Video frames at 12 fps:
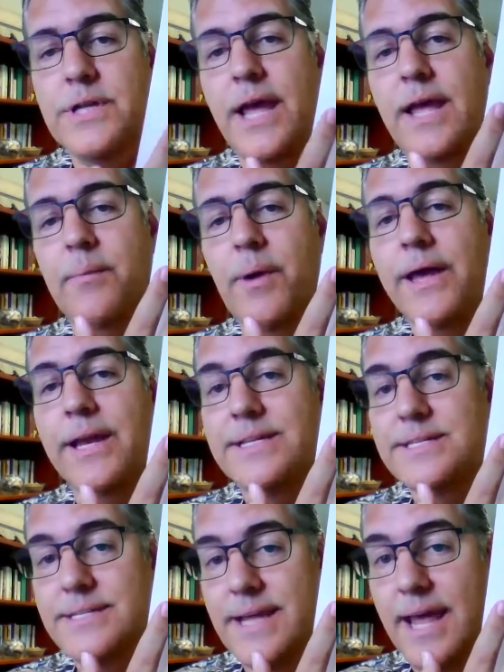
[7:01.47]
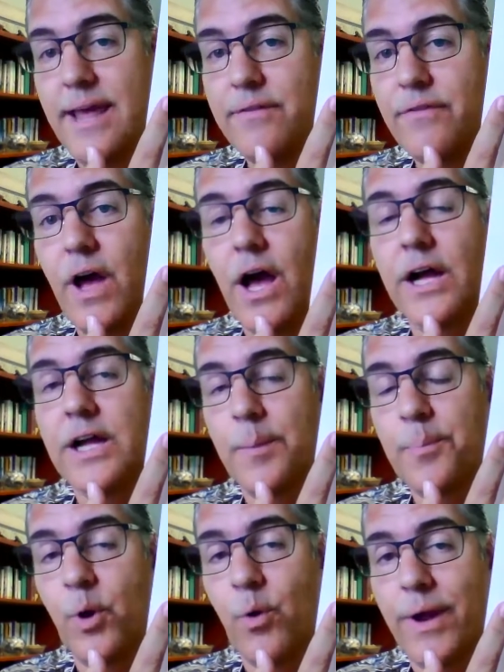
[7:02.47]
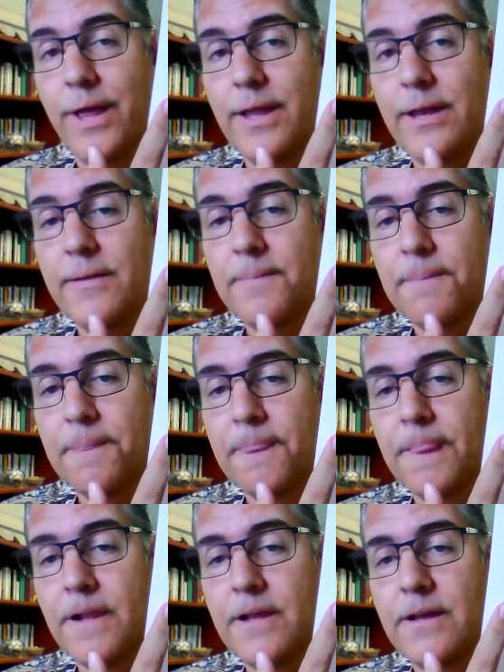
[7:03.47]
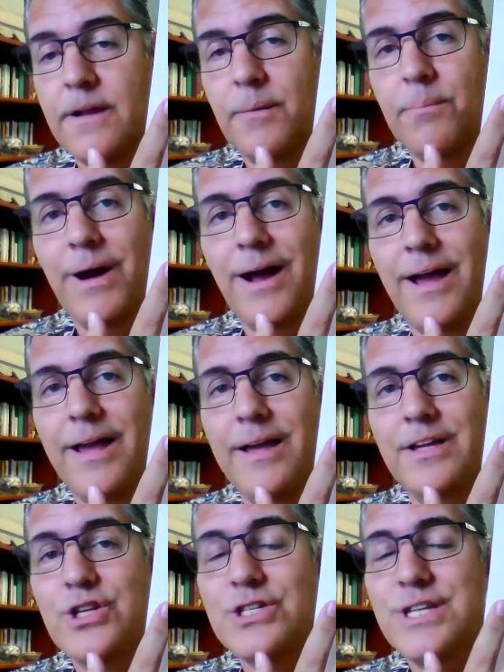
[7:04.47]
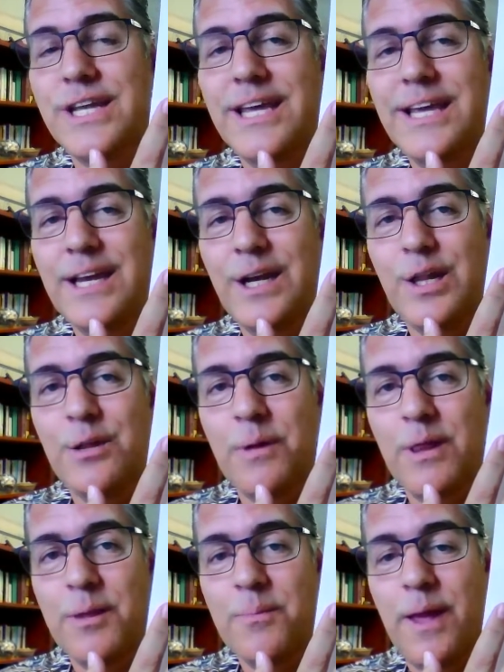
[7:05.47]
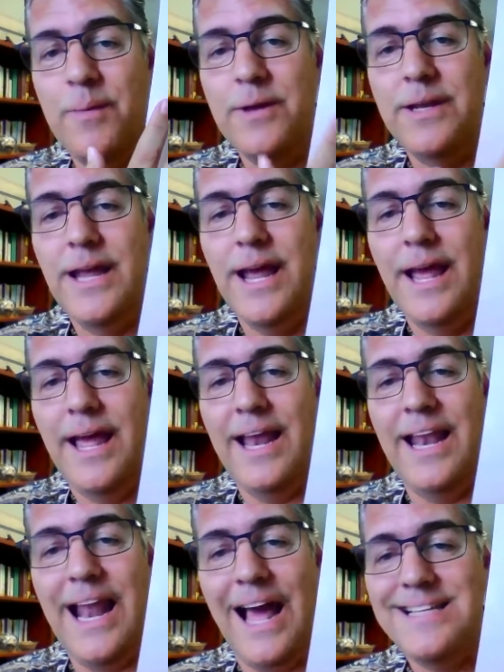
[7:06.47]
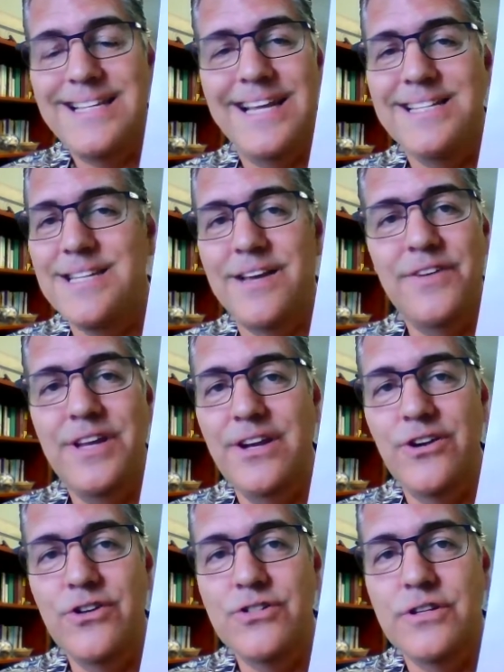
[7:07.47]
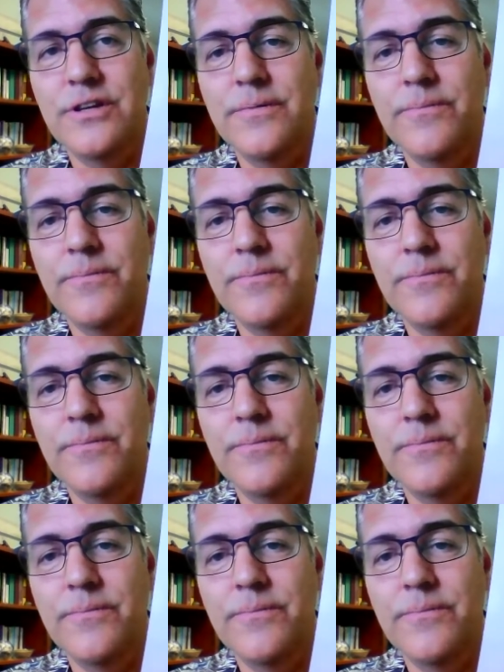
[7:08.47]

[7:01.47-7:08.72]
Hey, am I going to save a couple grand by just sinking it into the monthly payment and not take 7 years?